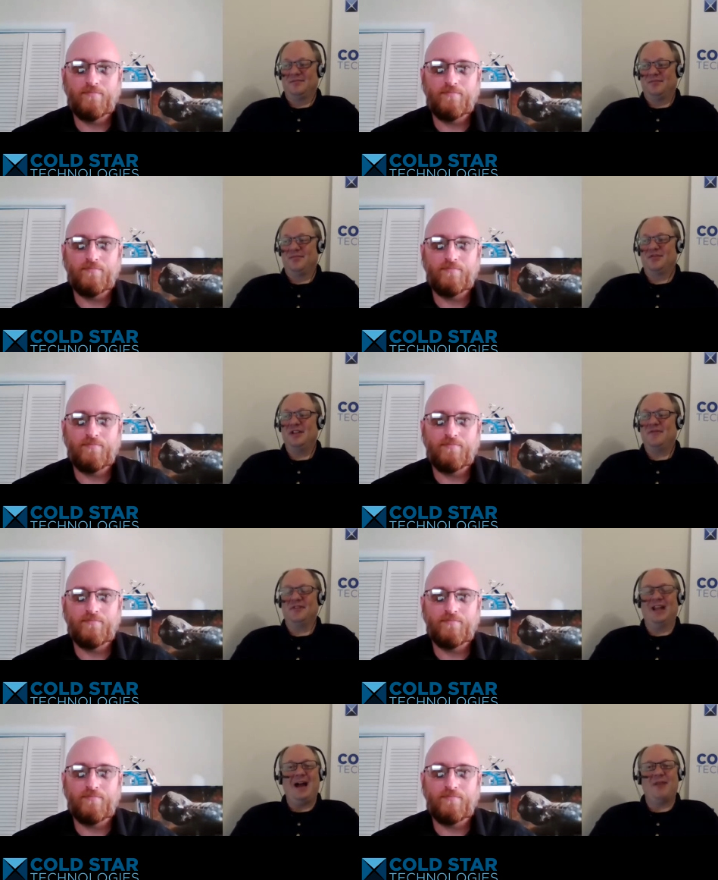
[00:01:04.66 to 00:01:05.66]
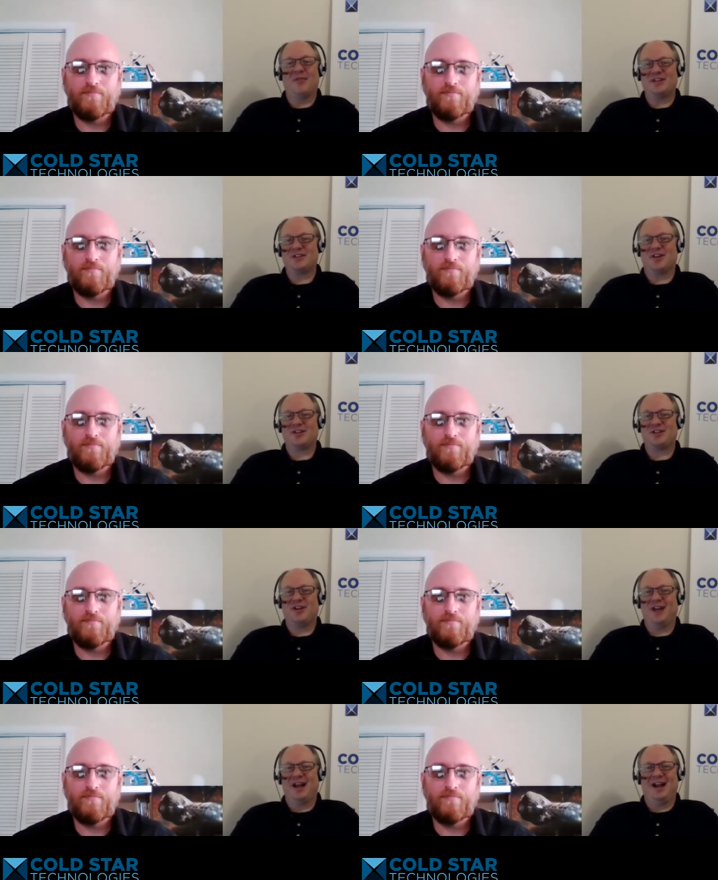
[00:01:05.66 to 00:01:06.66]
Speaker 1: chief lab researcher
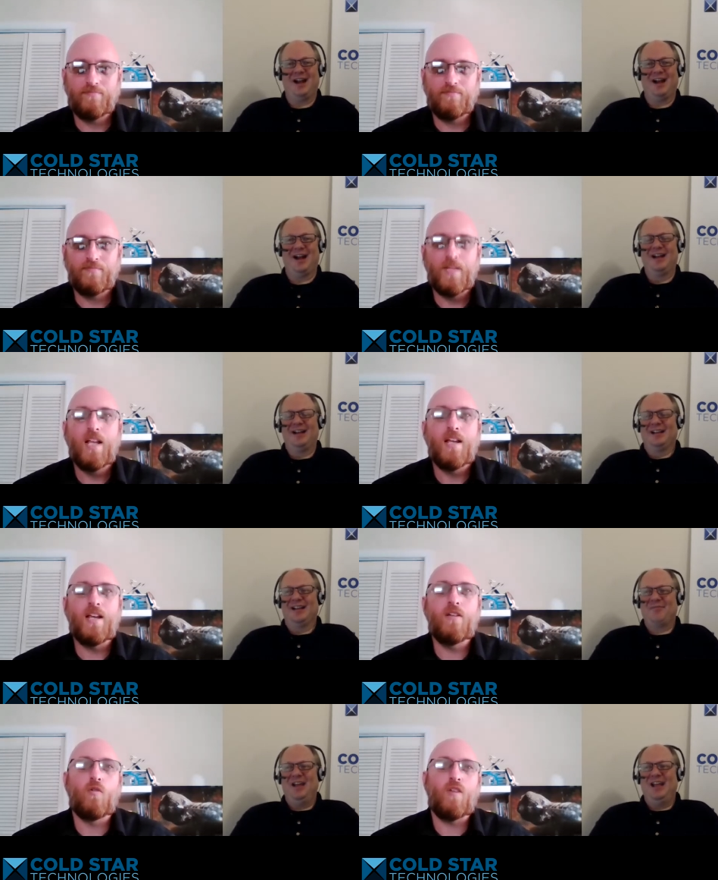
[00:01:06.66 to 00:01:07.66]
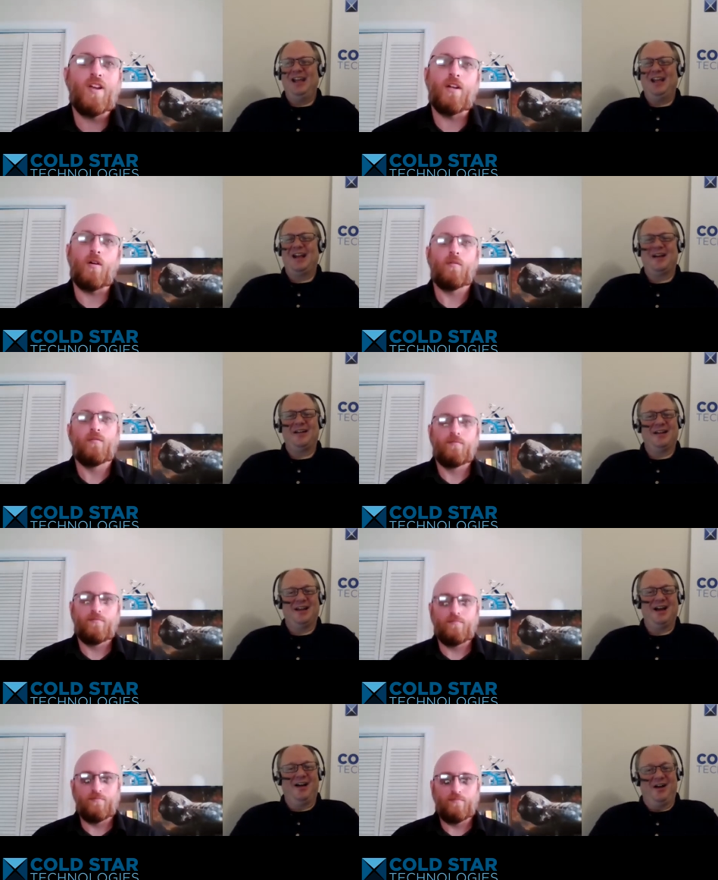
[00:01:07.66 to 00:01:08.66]
and uh, like in Orlando.
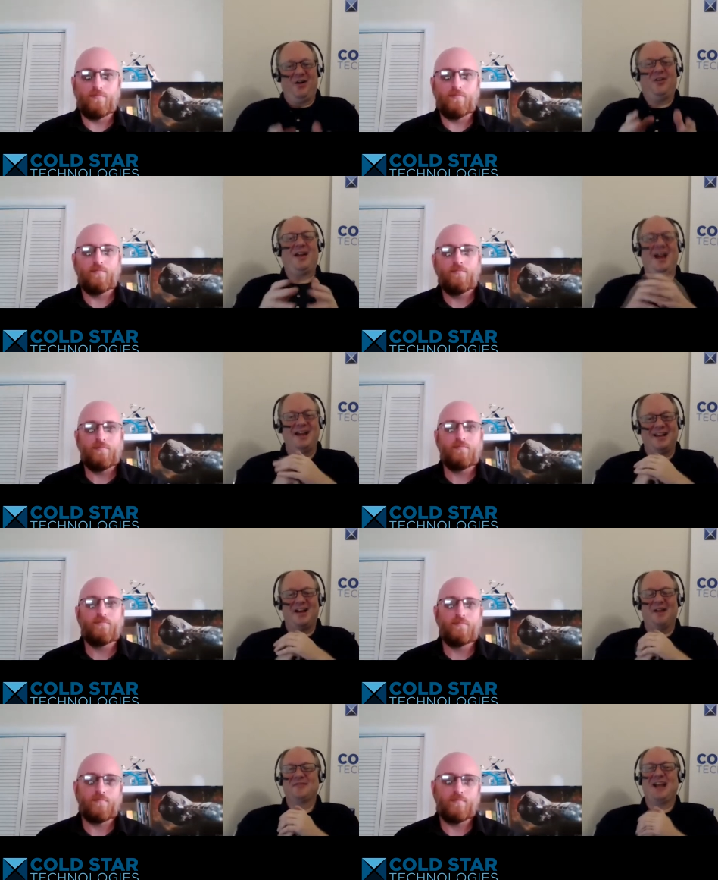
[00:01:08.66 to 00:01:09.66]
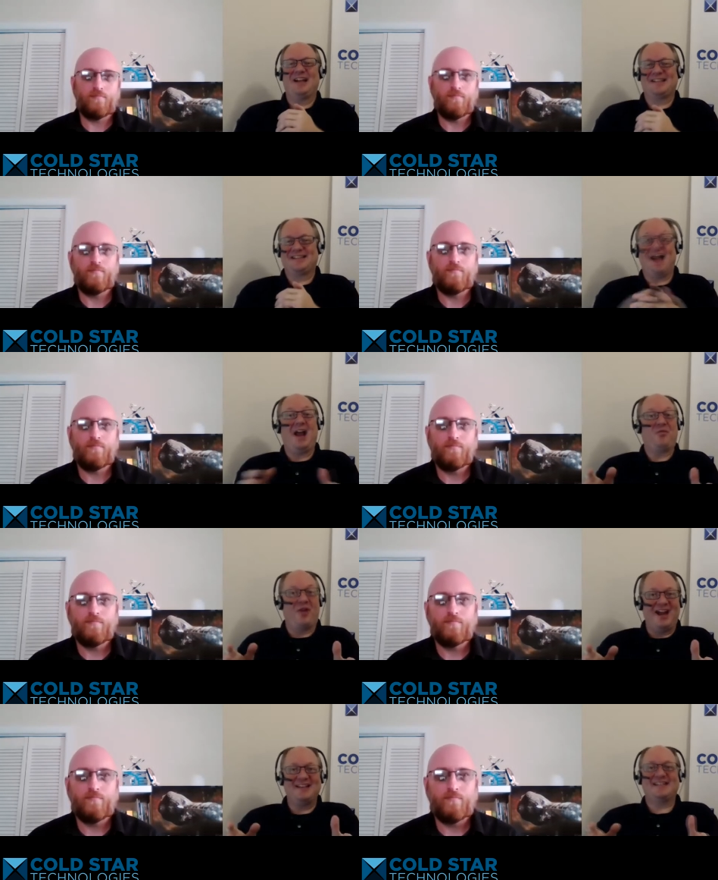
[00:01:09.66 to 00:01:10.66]
Yeah. Oh, okay. He comes at it
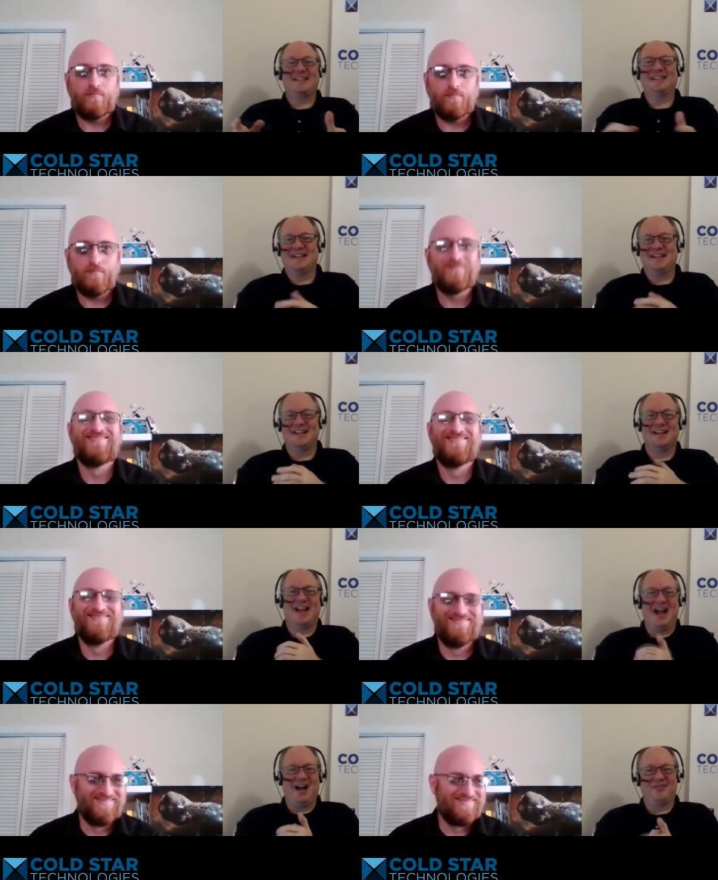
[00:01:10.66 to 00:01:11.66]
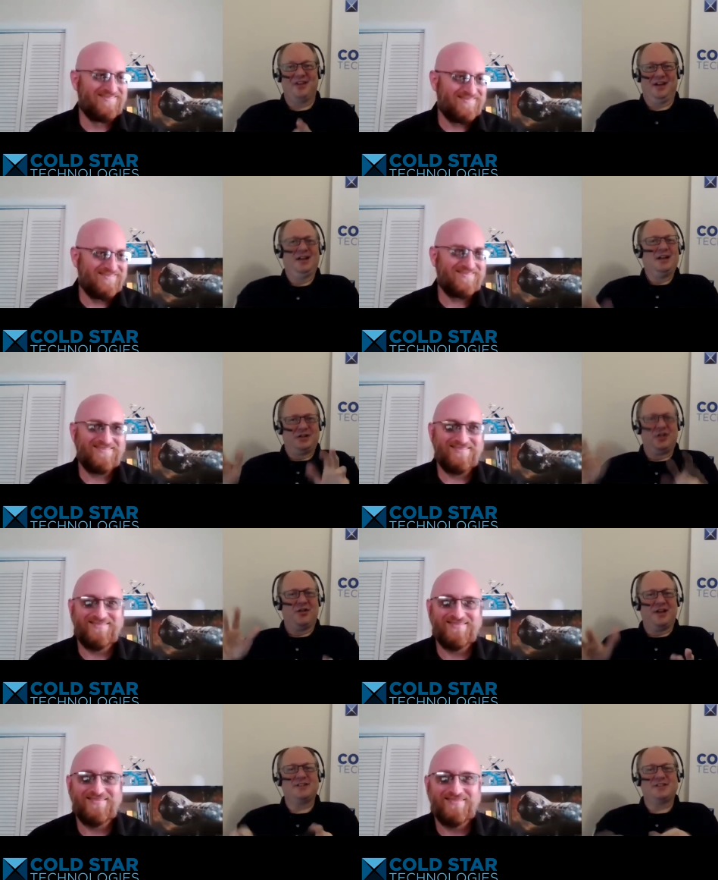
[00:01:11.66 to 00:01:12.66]
sideways. He he didn't have the
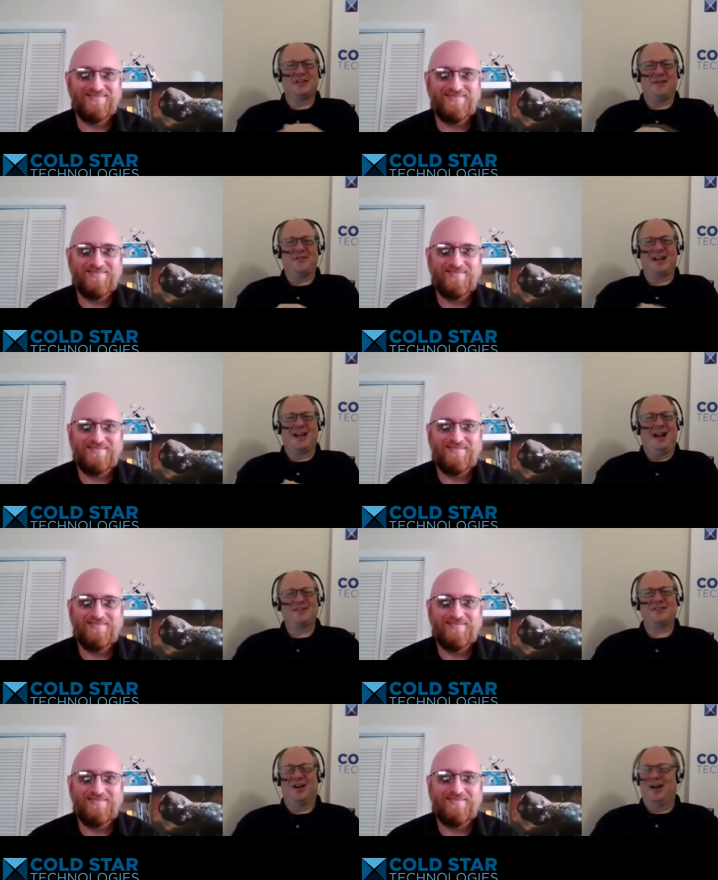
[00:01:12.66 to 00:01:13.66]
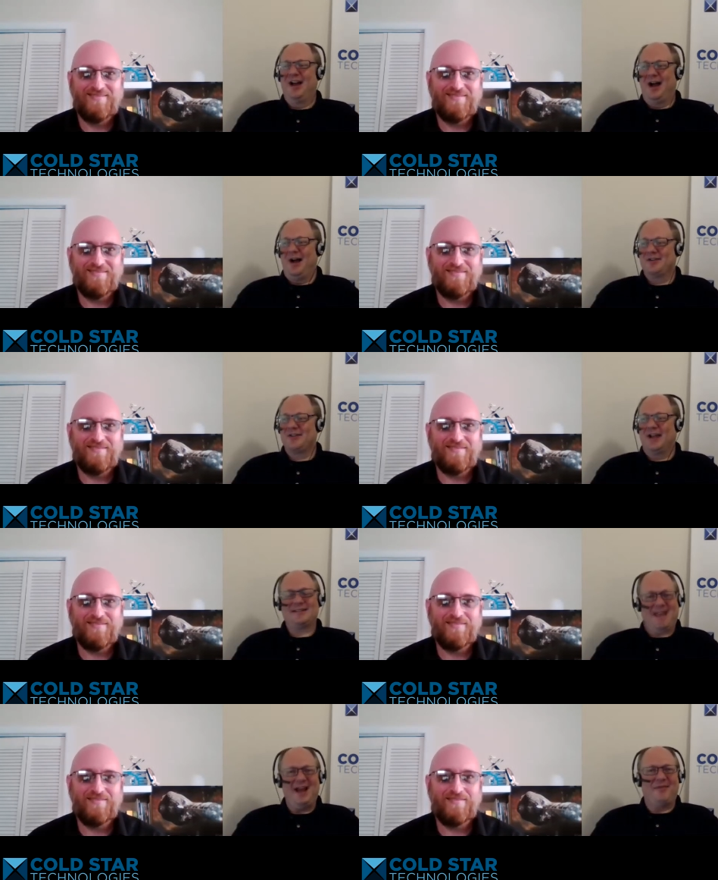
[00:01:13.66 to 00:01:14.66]
degrees and stuff like that. It's uh I was like,
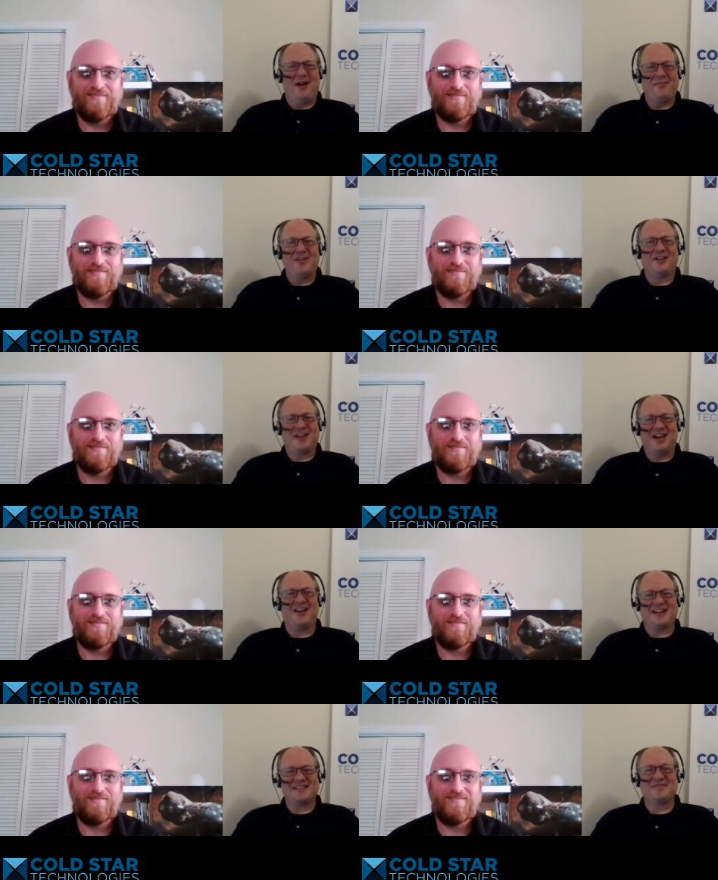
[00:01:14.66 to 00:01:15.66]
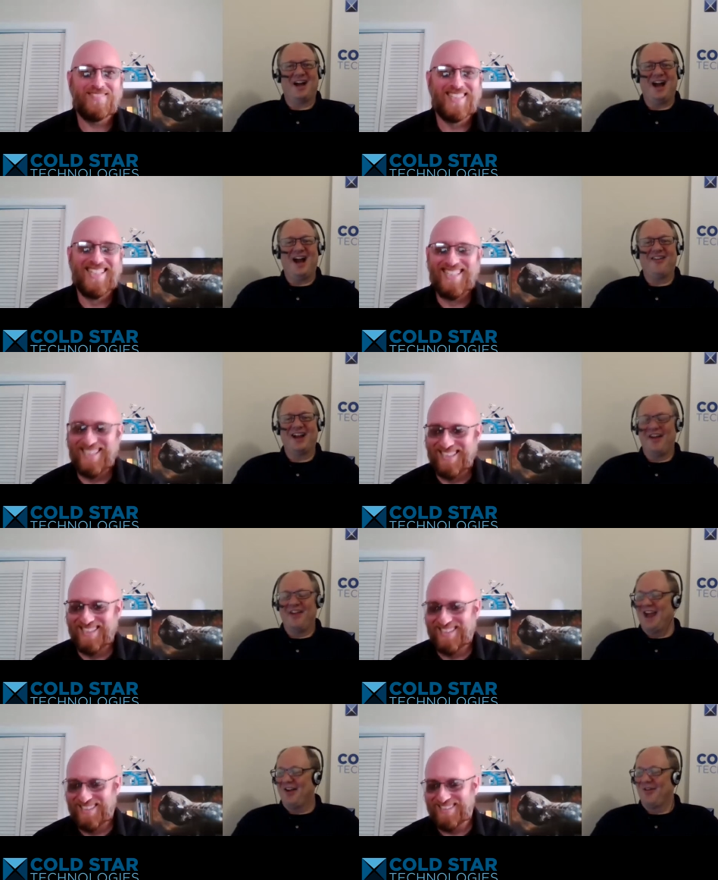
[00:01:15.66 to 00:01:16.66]
damn, I'm real curious about how he got
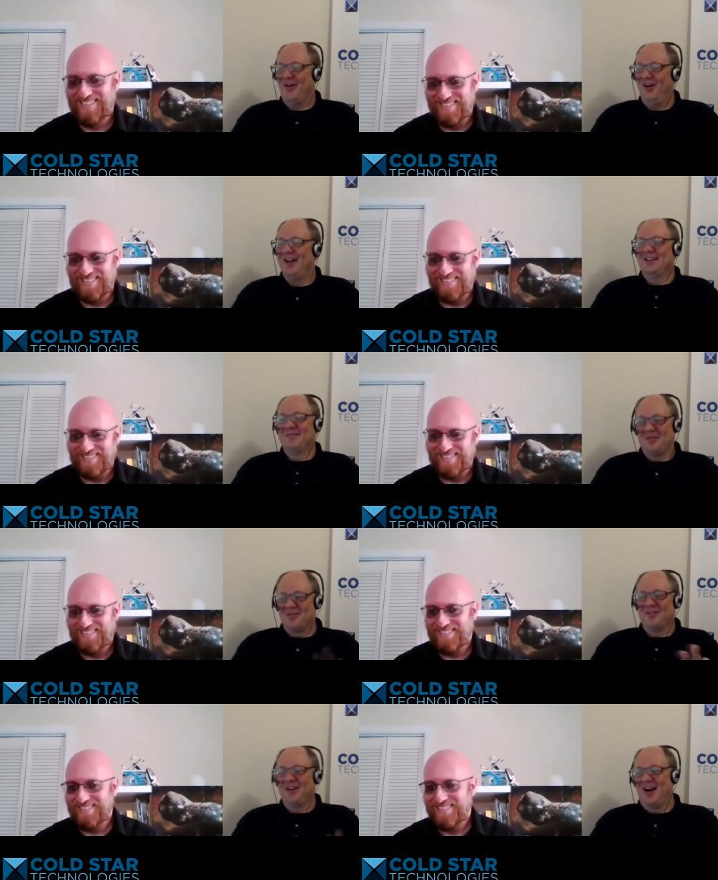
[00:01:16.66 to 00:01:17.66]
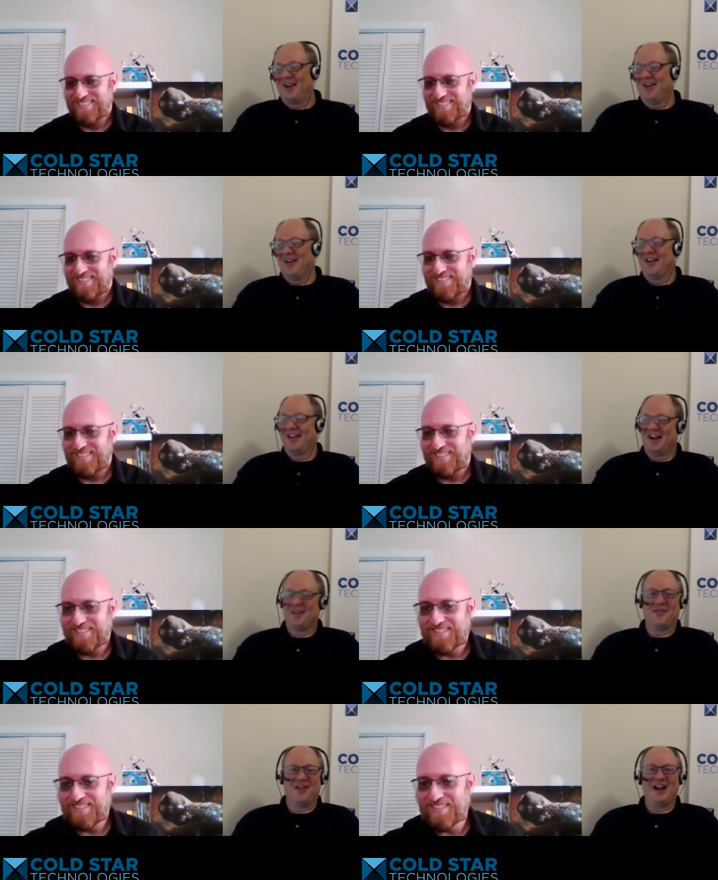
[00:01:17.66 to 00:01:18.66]
that role. Maybe we'll talk about that later.
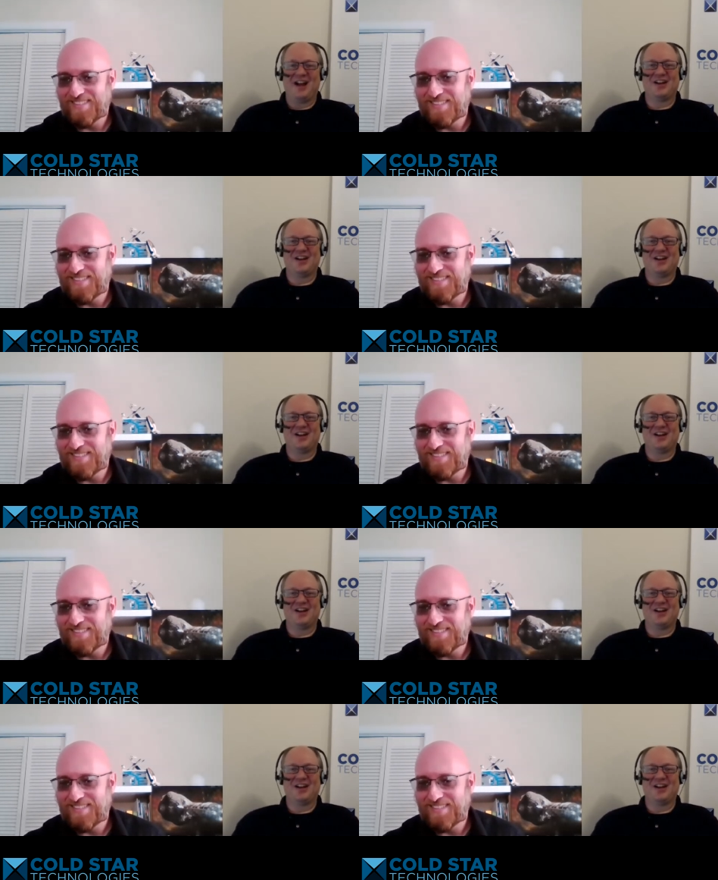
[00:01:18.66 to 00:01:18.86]
We've had a good